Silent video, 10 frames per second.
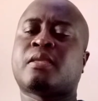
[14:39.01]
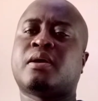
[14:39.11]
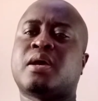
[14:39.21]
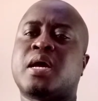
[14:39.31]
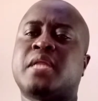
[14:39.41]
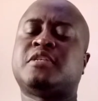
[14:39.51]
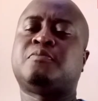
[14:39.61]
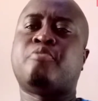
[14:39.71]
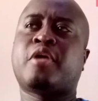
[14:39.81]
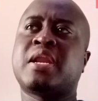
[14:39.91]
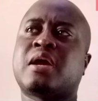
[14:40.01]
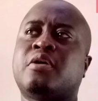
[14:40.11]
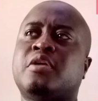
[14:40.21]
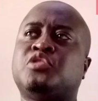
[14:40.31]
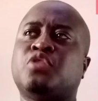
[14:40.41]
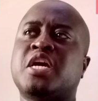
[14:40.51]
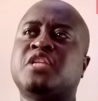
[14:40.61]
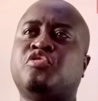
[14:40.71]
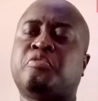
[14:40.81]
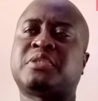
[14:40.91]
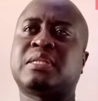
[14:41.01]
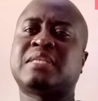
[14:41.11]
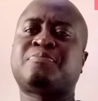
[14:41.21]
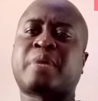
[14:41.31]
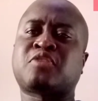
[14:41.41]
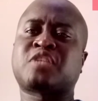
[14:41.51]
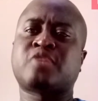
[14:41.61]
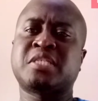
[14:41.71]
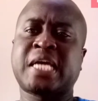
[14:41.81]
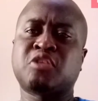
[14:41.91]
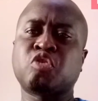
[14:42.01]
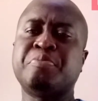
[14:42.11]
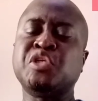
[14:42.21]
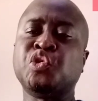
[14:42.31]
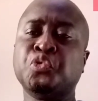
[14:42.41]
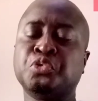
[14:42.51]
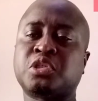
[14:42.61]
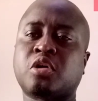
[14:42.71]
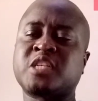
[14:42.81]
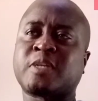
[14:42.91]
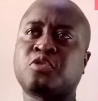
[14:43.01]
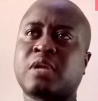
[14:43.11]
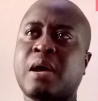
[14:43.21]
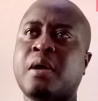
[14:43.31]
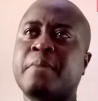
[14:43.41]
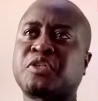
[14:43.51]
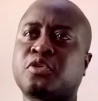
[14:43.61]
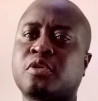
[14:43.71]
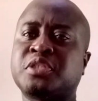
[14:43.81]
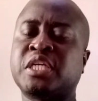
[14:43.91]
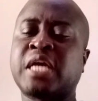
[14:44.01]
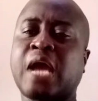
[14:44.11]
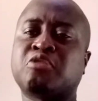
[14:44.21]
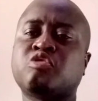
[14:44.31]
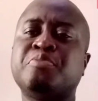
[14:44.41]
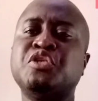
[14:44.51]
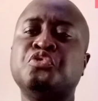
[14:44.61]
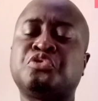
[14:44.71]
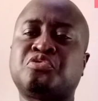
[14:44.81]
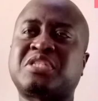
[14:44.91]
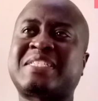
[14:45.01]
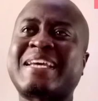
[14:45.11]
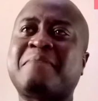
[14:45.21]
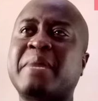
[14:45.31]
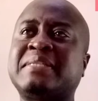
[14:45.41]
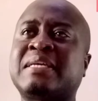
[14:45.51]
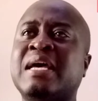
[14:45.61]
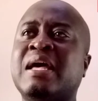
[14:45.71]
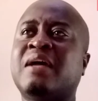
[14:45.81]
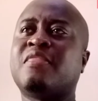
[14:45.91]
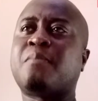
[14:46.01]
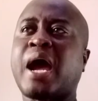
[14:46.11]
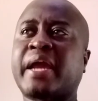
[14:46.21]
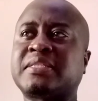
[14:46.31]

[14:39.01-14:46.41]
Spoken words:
And it is broken down into 8 groups. This particular strategy can also be used, or this particular methodology can also be used to segment the market.